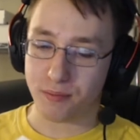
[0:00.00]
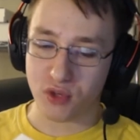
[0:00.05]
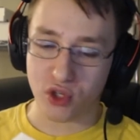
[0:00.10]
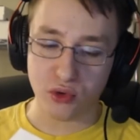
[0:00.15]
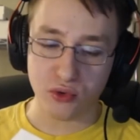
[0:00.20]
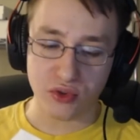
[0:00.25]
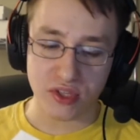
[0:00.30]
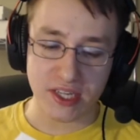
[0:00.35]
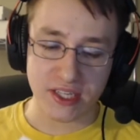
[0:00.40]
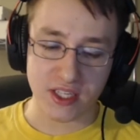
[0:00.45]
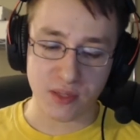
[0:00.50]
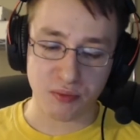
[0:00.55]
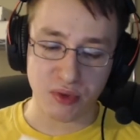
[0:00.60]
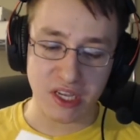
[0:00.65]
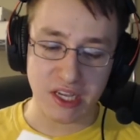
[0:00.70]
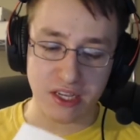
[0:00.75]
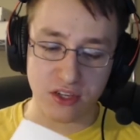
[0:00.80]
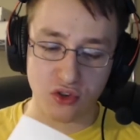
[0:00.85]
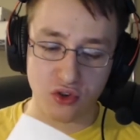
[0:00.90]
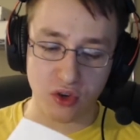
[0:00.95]
2 cents a
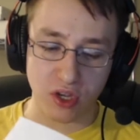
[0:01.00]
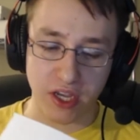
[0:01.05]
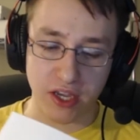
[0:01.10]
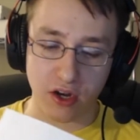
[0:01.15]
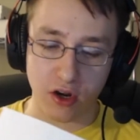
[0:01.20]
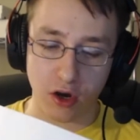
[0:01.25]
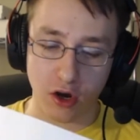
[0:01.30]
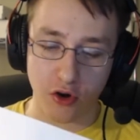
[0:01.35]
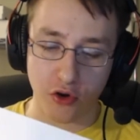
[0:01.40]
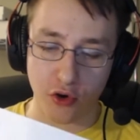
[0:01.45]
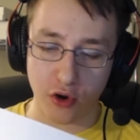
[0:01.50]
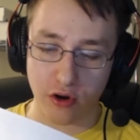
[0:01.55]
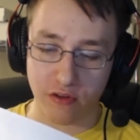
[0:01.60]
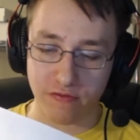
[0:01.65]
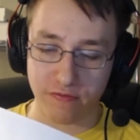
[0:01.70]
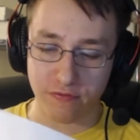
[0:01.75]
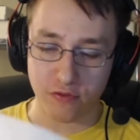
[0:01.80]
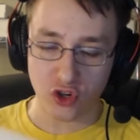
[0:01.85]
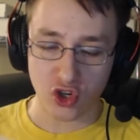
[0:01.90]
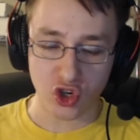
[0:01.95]
piece. You can get 100 of
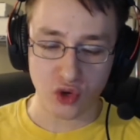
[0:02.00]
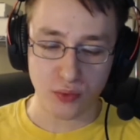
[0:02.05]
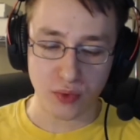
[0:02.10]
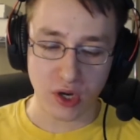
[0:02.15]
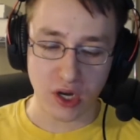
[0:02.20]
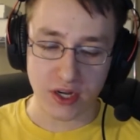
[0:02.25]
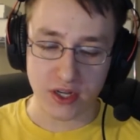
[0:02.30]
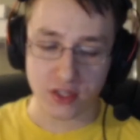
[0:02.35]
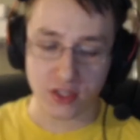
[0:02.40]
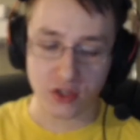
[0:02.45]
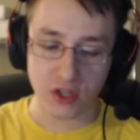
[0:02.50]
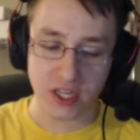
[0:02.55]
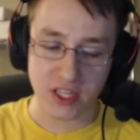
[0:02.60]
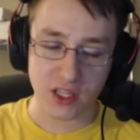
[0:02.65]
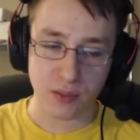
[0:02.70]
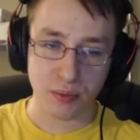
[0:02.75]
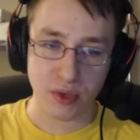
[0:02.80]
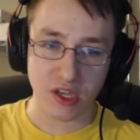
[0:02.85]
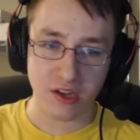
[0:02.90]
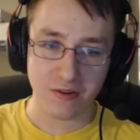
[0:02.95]
them for $2. You get the
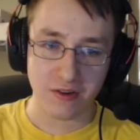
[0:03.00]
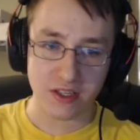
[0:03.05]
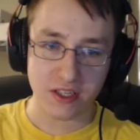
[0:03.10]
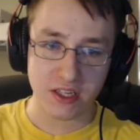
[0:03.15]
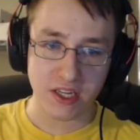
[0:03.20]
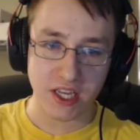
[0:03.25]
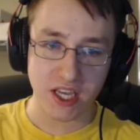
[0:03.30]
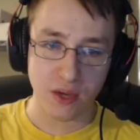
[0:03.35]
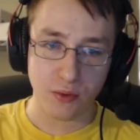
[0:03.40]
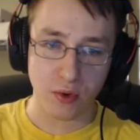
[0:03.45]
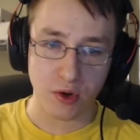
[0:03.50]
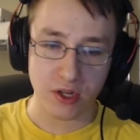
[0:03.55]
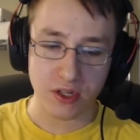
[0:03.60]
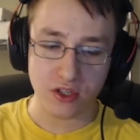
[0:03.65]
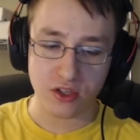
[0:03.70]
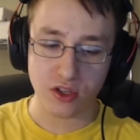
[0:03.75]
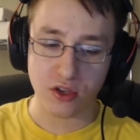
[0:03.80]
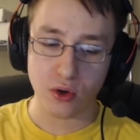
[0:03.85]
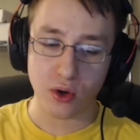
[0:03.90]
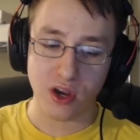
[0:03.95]
peel and sticky ones,
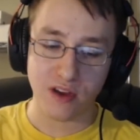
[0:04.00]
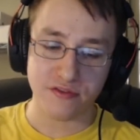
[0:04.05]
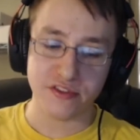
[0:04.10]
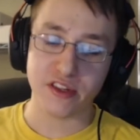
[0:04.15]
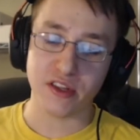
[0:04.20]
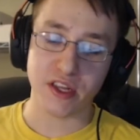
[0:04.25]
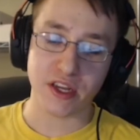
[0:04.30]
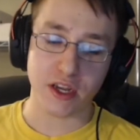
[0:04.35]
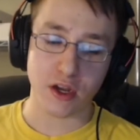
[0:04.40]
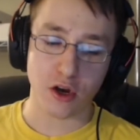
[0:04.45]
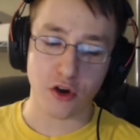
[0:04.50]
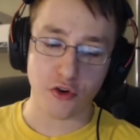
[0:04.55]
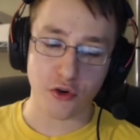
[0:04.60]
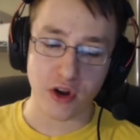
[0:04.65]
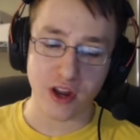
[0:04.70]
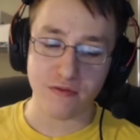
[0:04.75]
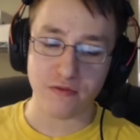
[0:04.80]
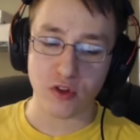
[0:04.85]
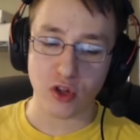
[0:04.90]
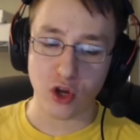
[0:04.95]
so you don't have to lick 100
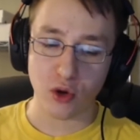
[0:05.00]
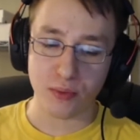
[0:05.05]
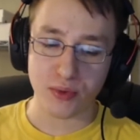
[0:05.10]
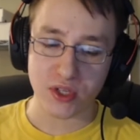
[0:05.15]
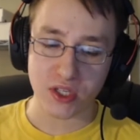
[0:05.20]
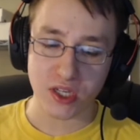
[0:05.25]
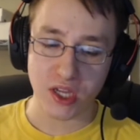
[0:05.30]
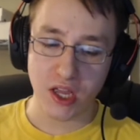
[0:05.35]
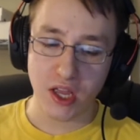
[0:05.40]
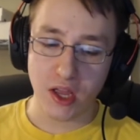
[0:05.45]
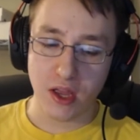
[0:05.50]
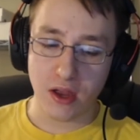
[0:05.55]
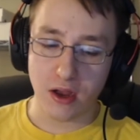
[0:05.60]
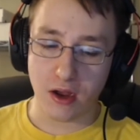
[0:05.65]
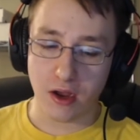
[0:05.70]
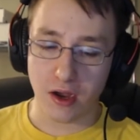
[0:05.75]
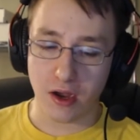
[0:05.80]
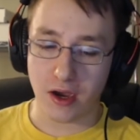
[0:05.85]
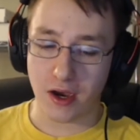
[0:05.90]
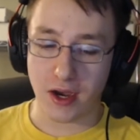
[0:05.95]
envelopes.
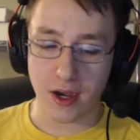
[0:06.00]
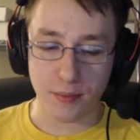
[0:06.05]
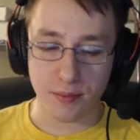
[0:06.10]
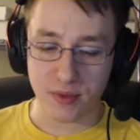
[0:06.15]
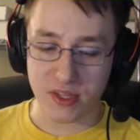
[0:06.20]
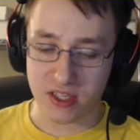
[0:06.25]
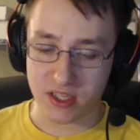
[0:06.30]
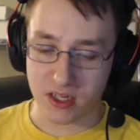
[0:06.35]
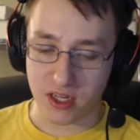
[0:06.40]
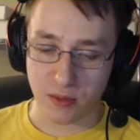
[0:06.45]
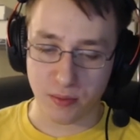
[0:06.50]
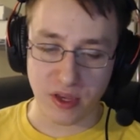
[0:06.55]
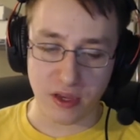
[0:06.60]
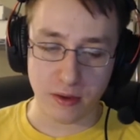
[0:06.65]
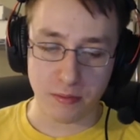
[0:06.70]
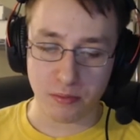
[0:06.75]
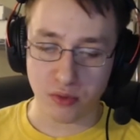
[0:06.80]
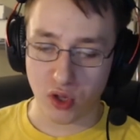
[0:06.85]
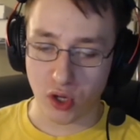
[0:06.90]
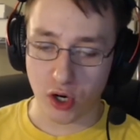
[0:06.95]
It's going to be
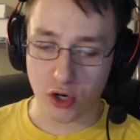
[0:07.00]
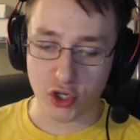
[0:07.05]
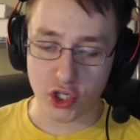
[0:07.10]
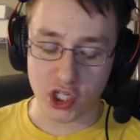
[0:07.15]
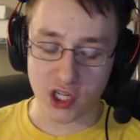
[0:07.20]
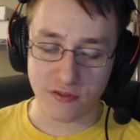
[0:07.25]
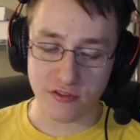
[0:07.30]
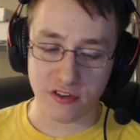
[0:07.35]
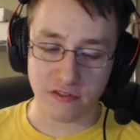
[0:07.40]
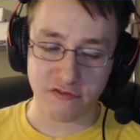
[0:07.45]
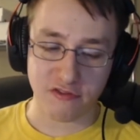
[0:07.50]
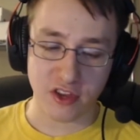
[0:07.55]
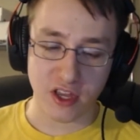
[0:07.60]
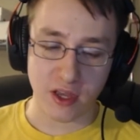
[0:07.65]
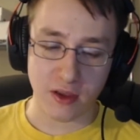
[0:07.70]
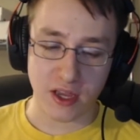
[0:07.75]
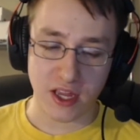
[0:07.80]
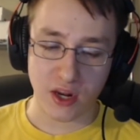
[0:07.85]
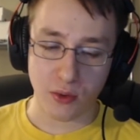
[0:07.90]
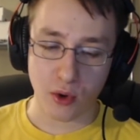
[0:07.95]
large enough to fit
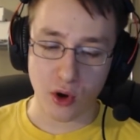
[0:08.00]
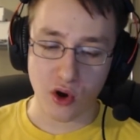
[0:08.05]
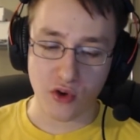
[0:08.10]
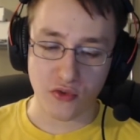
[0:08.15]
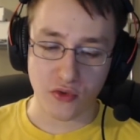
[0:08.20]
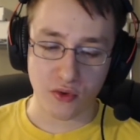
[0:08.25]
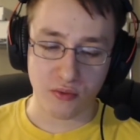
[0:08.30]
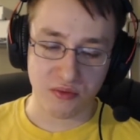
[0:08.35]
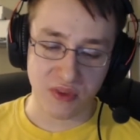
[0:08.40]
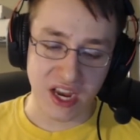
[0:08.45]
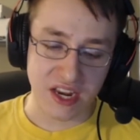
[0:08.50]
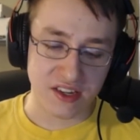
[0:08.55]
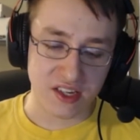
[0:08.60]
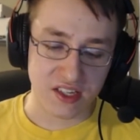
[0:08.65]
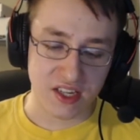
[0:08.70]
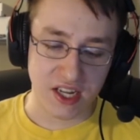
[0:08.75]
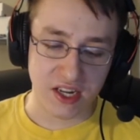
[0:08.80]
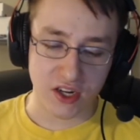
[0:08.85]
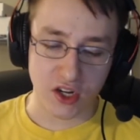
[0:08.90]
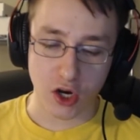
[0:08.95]
anywhere from 8 to
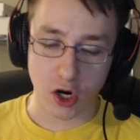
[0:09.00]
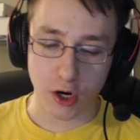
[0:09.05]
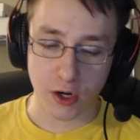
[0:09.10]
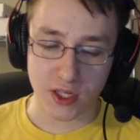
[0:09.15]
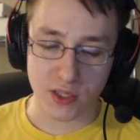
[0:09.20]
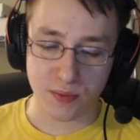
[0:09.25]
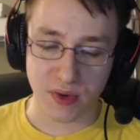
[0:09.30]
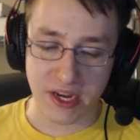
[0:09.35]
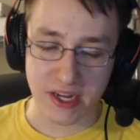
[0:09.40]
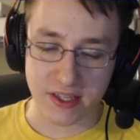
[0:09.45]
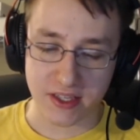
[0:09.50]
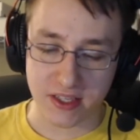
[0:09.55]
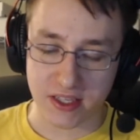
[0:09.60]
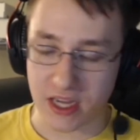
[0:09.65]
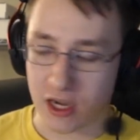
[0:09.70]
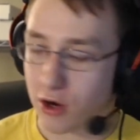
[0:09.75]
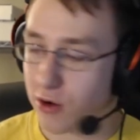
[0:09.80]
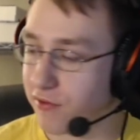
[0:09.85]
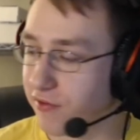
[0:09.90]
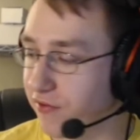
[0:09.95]
10 cards by
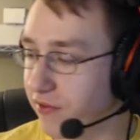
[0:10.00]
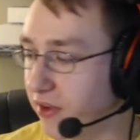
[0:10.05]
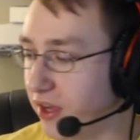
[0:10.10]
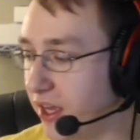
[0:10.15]
itself.